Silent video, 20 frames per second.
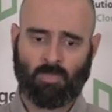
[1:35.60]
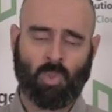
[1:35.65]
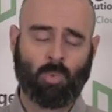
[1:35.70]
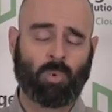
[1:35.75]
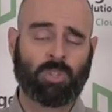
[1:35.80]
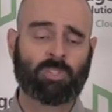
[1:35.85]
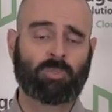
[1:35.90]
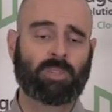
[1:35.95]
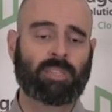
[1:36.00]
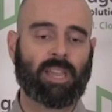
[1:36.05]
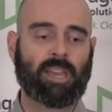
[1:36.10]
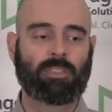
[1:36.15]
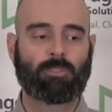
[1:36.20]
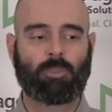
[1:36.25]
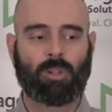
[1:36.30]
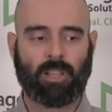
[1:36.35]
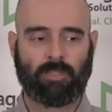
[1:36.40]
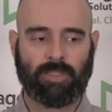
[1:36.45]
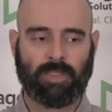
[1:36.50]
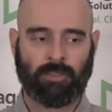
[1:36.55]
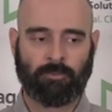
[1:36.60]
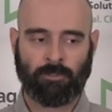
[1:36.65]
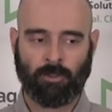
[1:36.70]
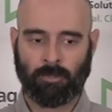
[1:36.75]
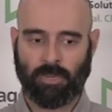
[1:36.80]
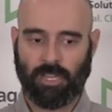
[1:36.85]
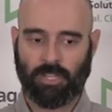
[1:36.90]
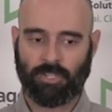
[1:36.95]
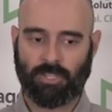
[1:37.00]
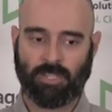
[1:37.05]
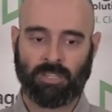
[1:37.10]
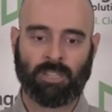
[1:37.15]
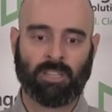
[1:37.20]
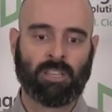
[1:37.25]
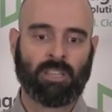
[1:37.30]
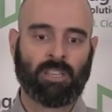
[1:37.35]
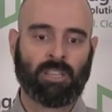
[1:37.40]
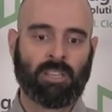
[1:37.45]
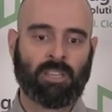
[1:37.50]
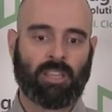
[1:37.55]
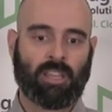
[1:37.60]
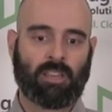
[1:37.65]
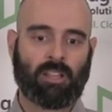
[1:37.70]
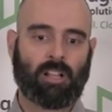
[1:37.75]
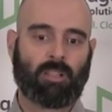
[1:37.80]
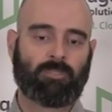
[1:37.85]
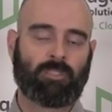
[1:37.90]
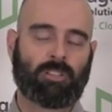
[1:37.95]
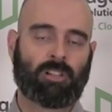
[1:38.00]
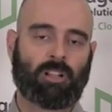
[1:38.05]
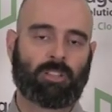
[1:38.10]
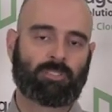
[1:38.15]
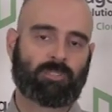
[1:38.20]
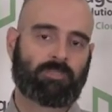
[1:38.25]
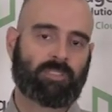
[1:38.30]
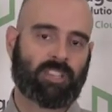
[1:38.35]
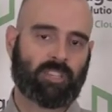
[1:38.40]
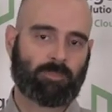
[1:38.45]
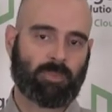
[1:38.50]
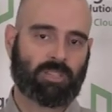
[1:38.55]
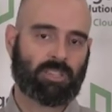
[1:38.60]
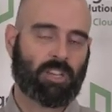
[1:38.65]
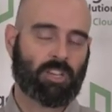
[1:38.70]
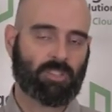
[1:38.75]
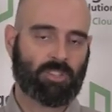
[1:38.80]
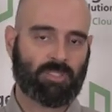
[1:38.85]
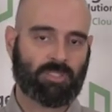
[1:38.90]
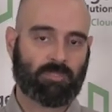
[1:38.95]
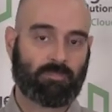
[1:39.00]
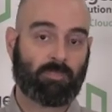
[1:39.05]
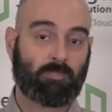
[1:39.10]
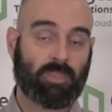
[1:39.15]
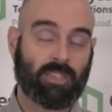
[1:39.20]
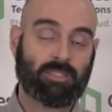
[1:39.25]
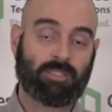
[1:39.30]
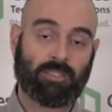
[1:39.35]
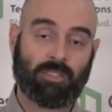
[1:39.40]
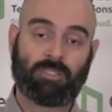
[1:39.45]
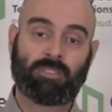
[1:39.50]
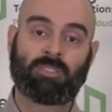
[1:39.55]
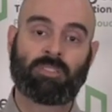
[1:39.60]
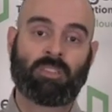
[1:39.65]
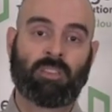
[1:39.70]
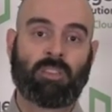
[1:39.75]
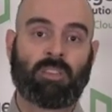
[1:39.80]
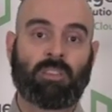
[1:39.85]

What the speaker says: Once we gather all that information and all the knowledge of the expectations of the business,